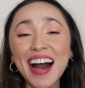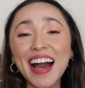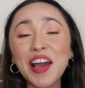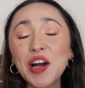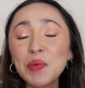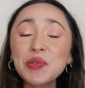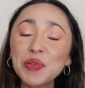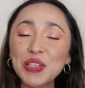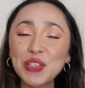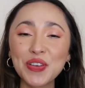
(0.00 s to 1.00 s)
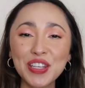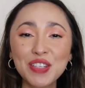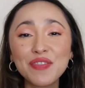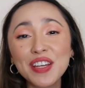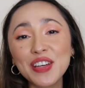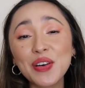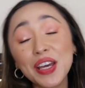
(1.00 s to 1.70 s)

I hope you enjoyed this video.